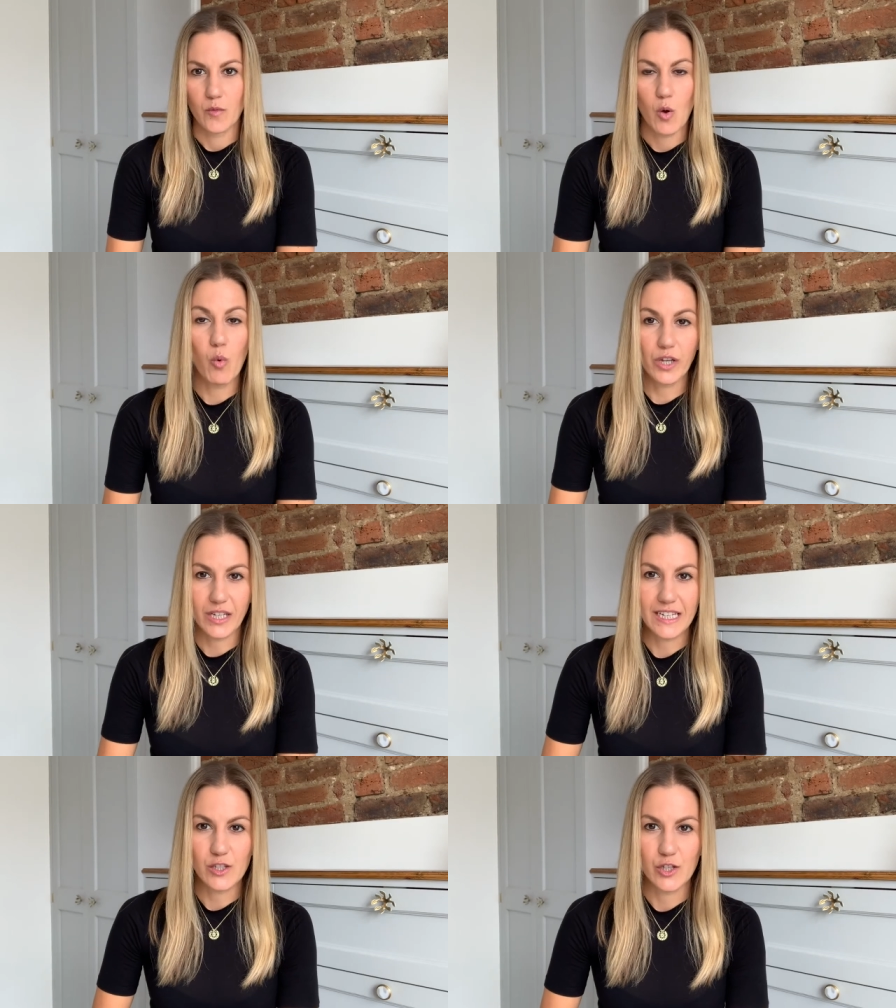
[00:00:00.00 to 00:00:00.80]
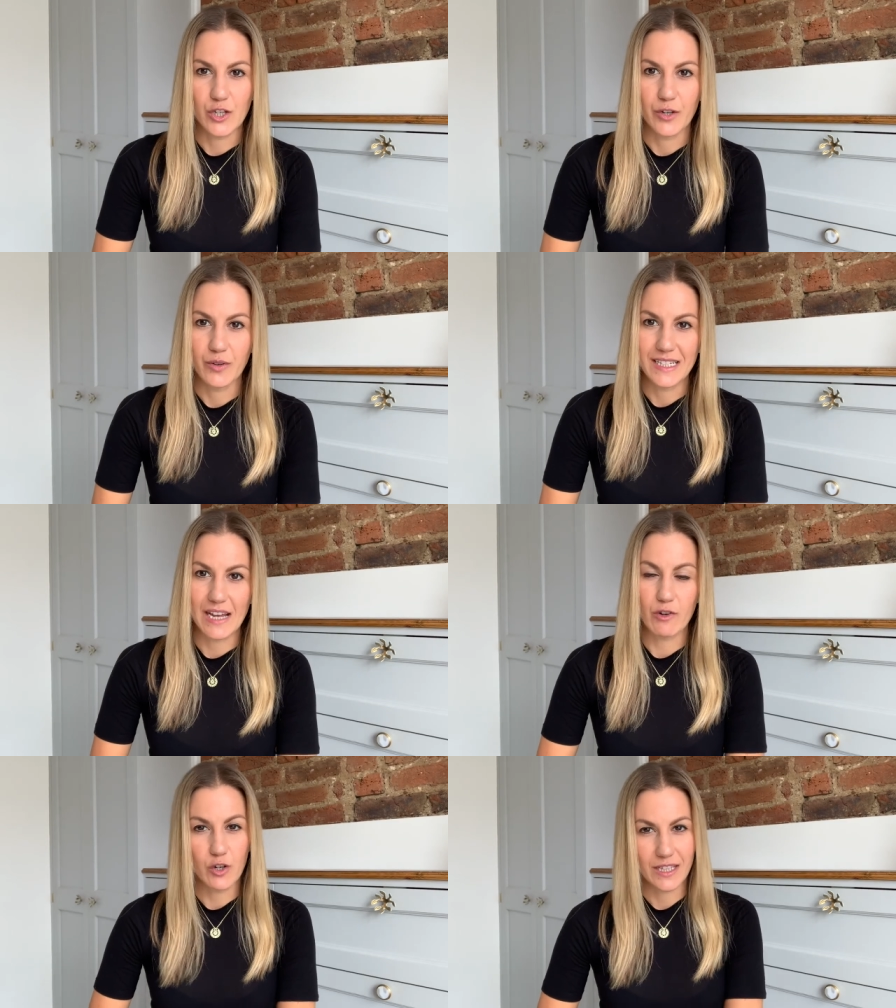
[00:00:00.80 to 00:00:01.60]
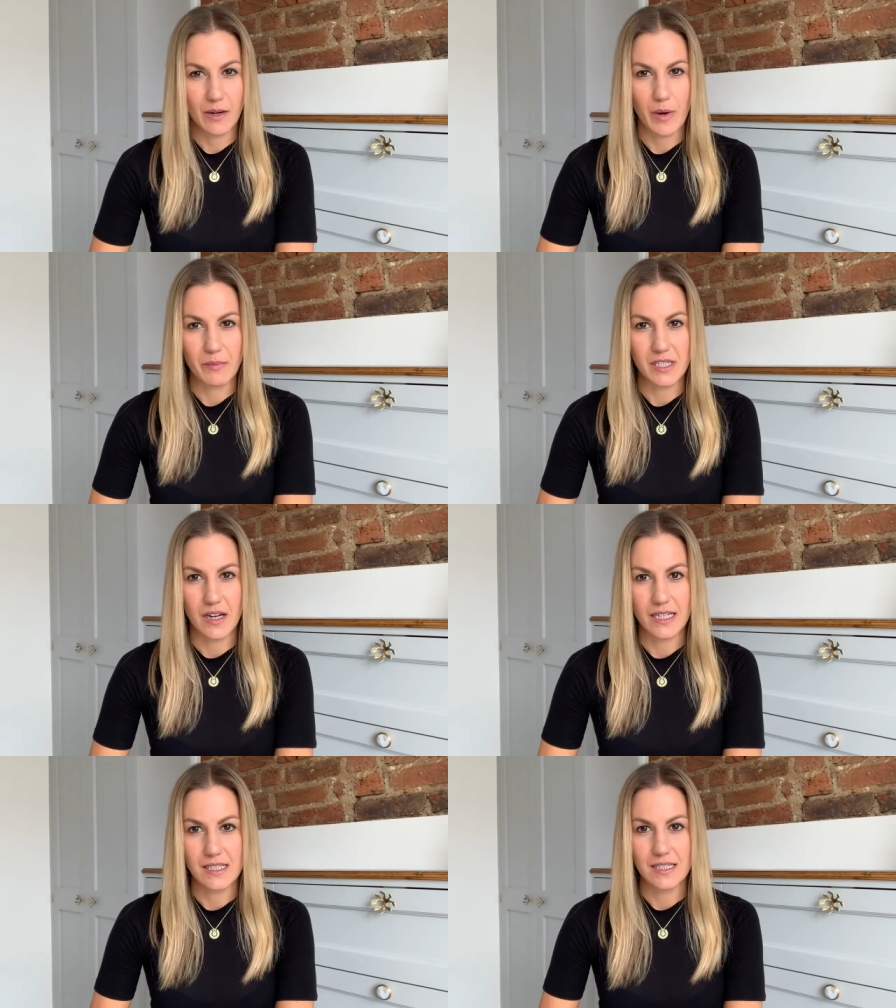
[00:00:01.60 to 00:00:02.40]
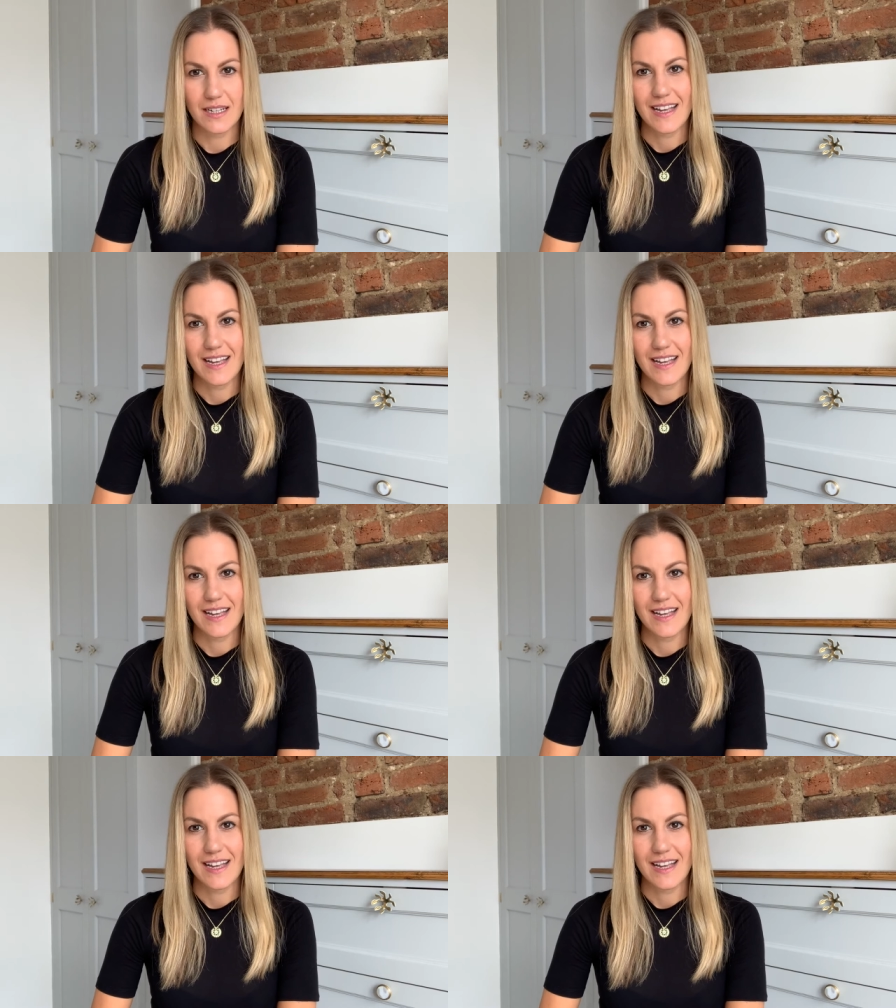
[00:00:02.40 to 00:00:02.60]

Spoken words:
What you need to do is have a look on their websites,